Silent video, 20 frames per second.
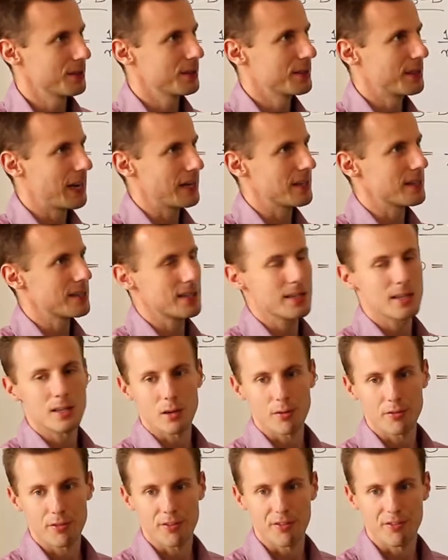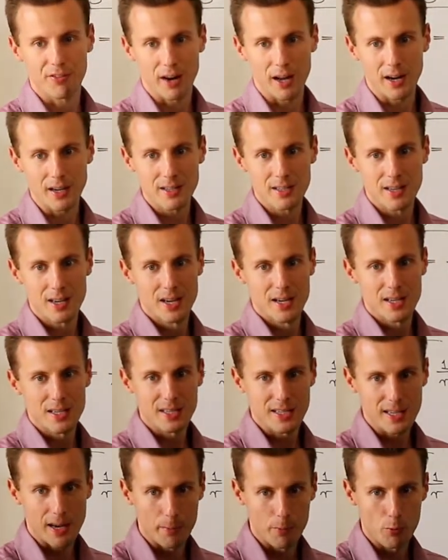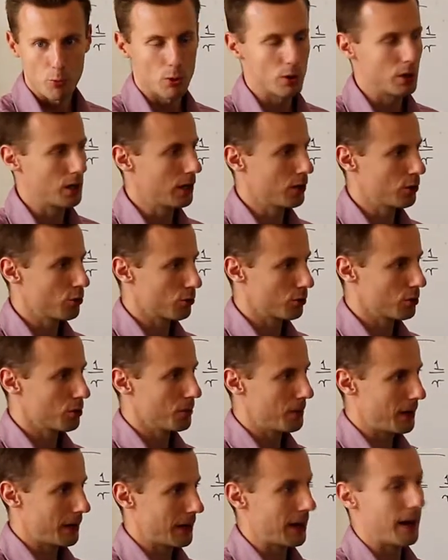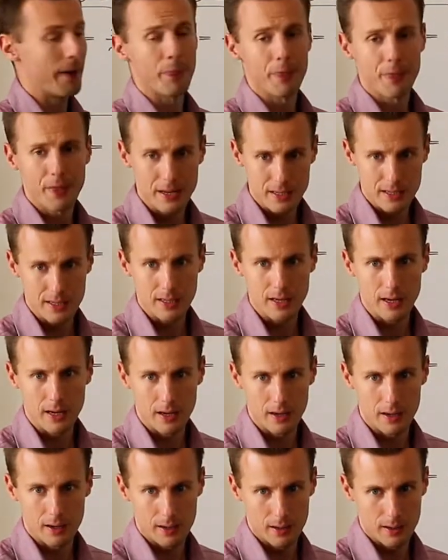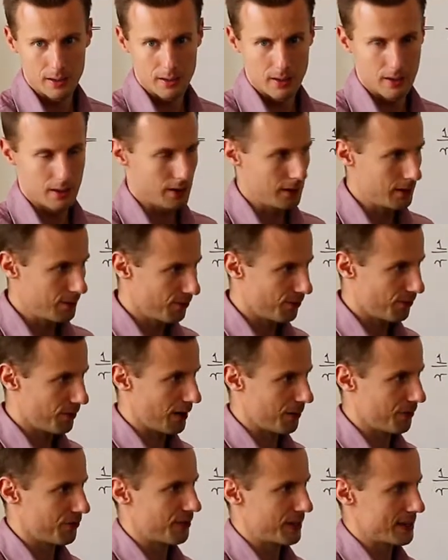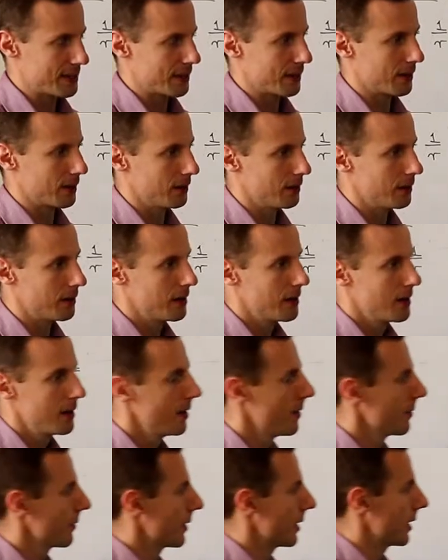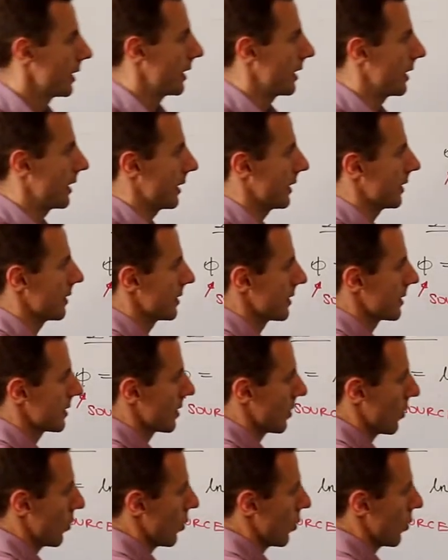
density of the flux somewhere in your domain, and that's unphysical. So